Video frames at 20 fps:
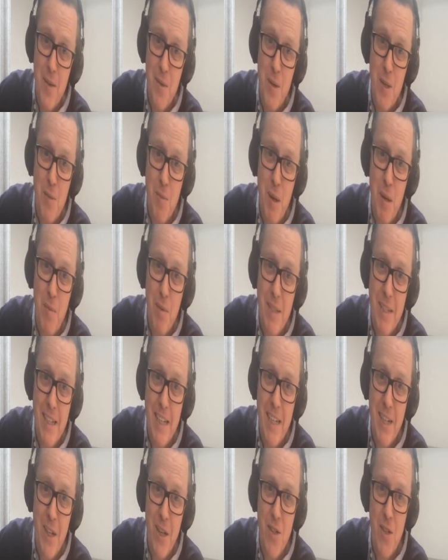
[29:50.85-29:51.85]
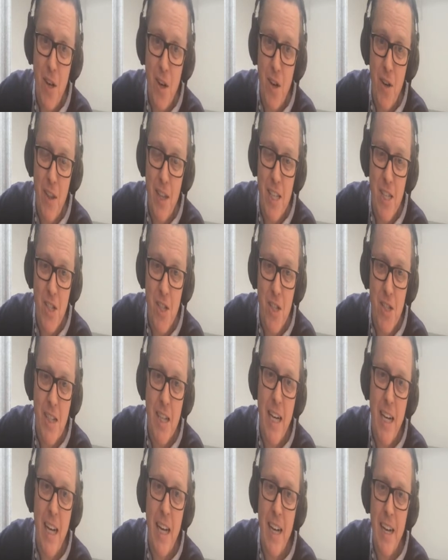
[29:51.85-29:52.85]
which people still use a lot in this
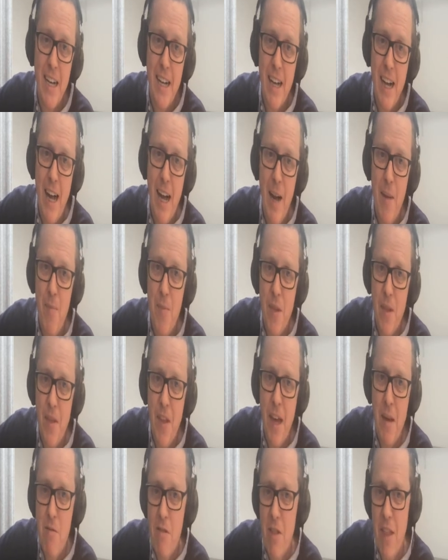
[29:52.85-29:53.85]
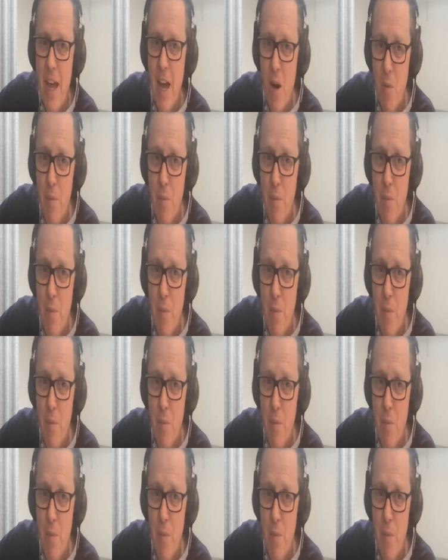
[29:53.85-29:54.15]
country. They are